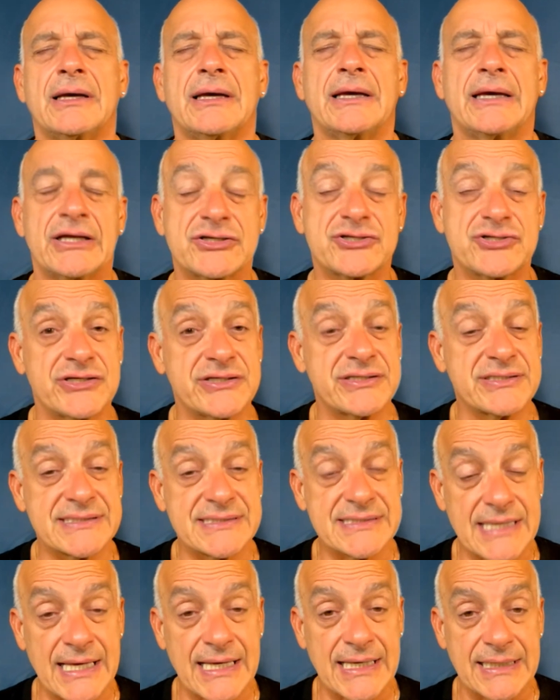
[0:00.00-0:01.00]
and she
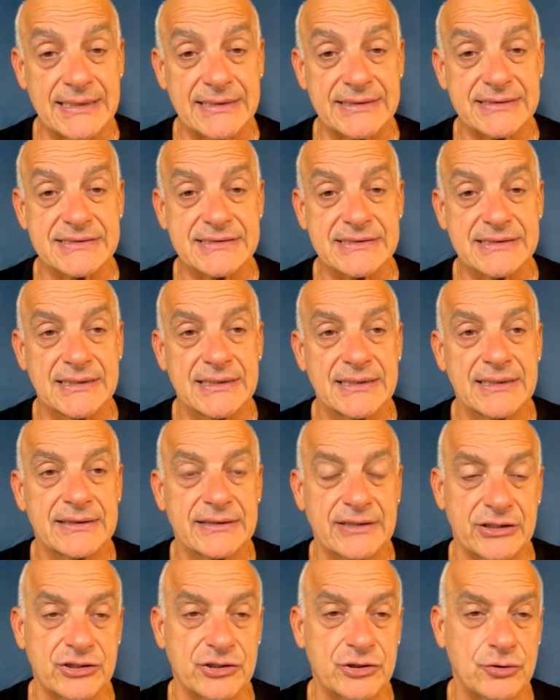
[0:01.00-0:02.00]
says
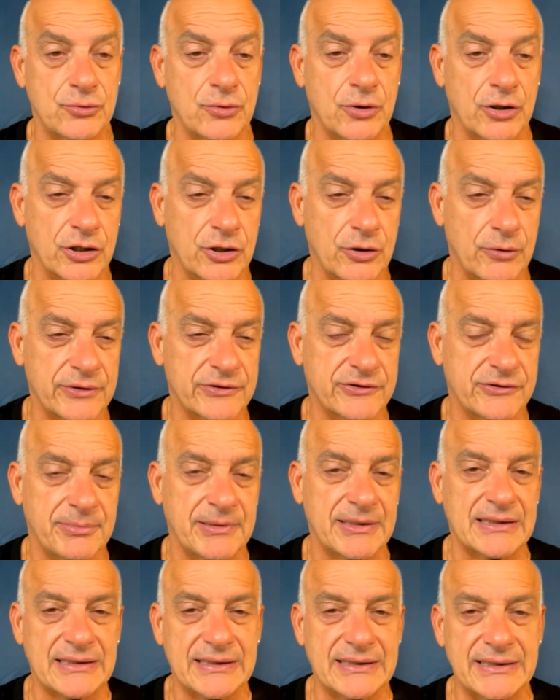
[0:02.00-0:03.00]
that you are going to
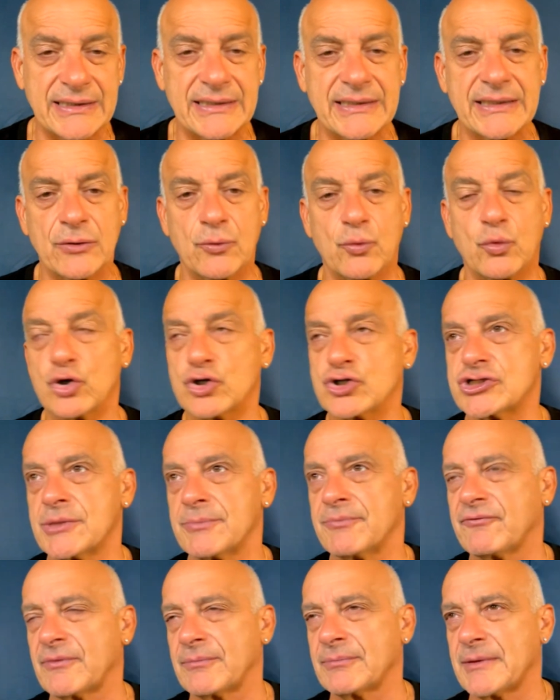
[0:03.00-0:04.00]
be leading
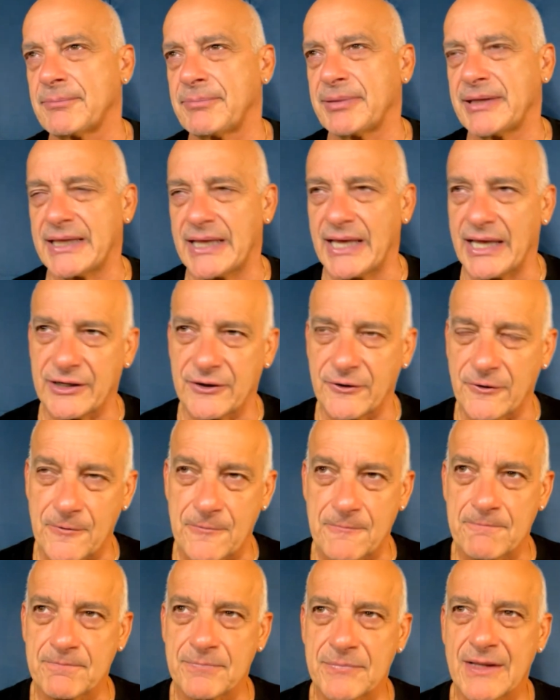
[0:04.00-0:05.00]
worship from the
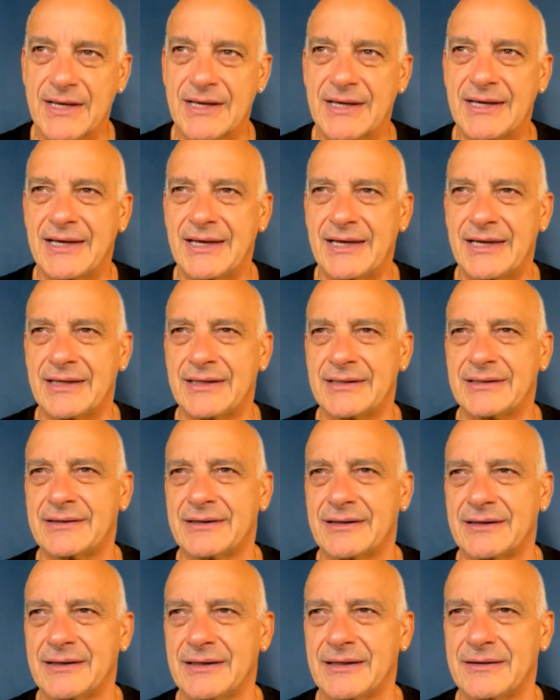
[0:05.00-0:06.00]
piano, and
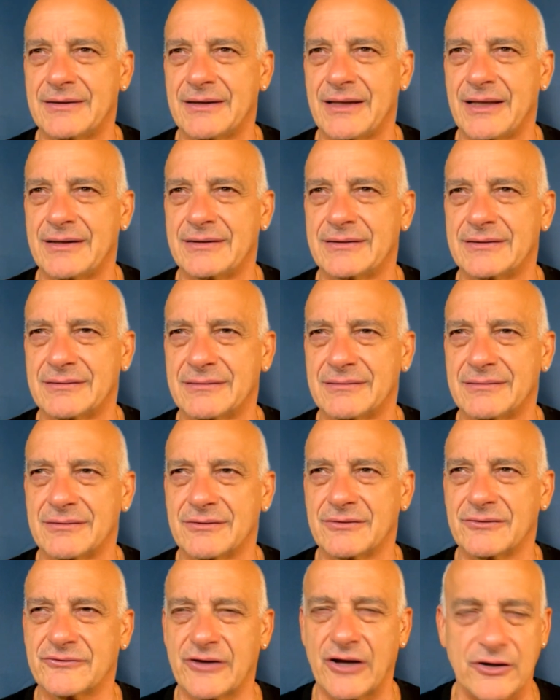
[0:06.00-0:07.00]

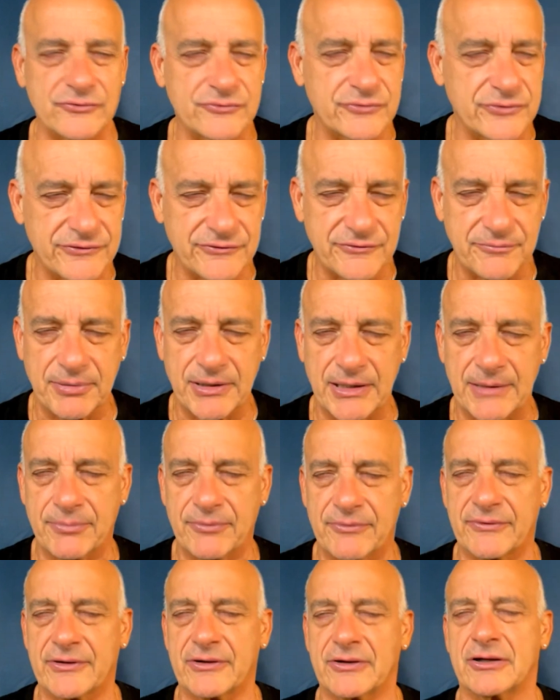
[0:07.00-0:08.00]
there's hundreds of
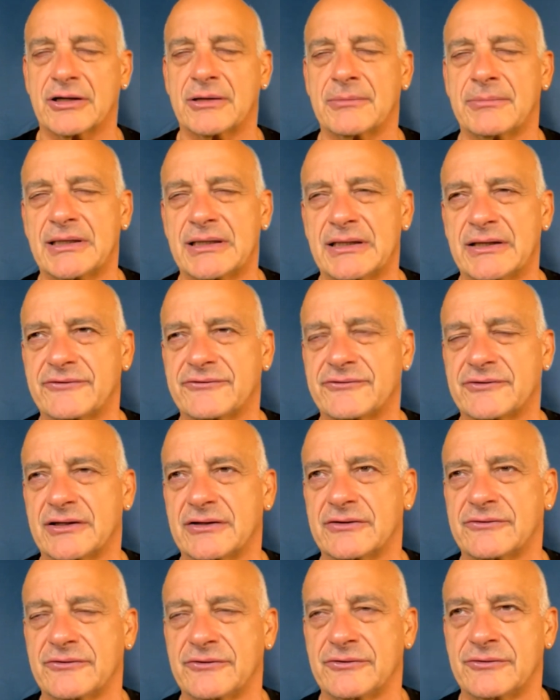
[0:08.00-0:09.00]
people that are going to be
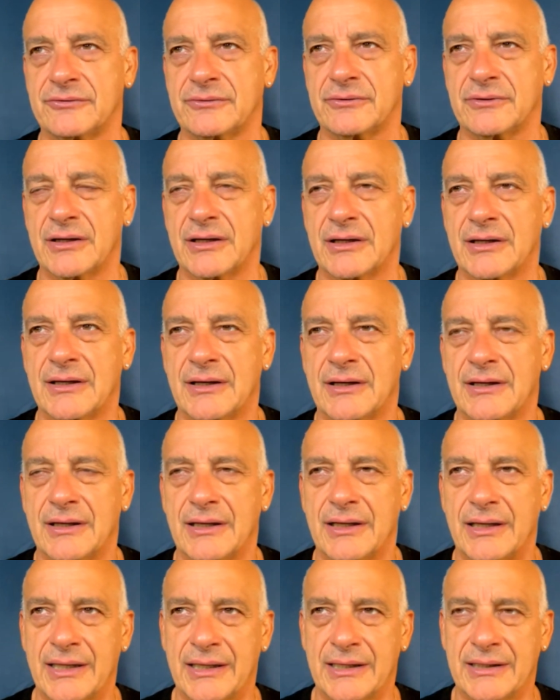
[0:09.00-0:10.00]
listening to you.
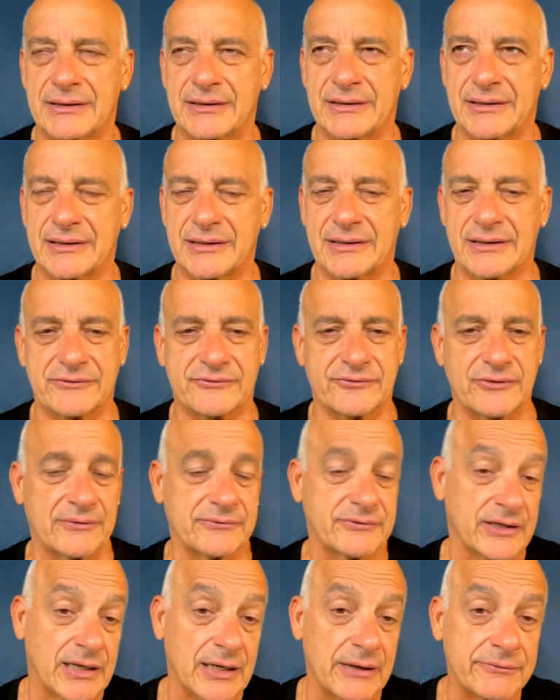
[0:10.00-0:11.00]
And so I
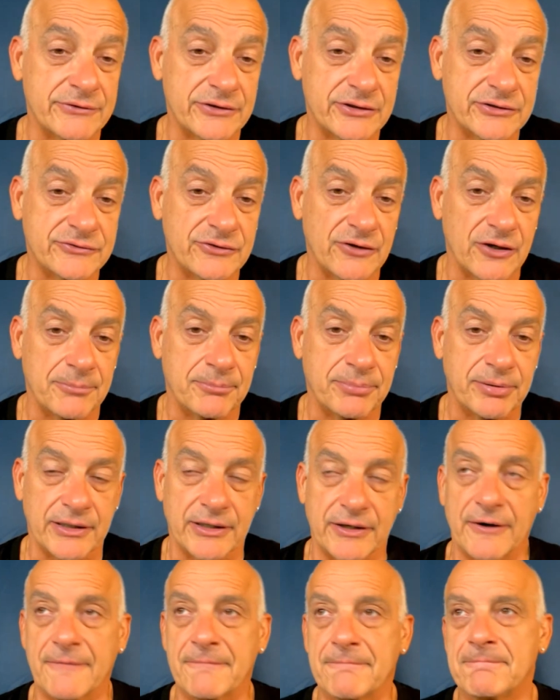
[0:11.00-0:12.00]
was like, I was a guitar
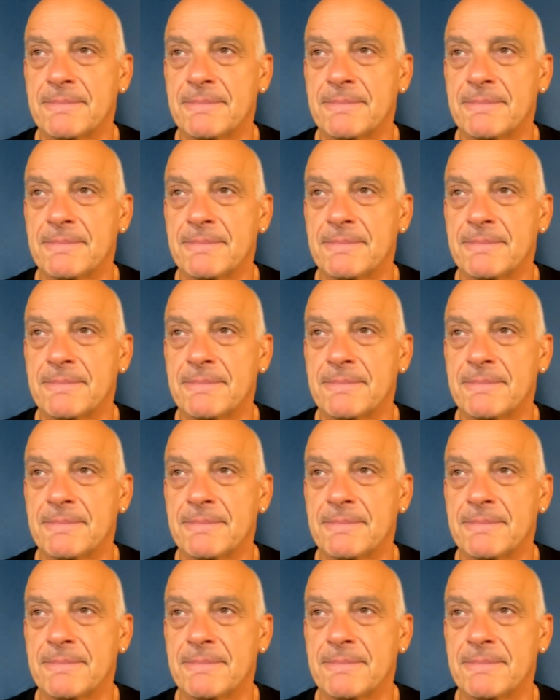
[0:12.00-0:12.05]
player,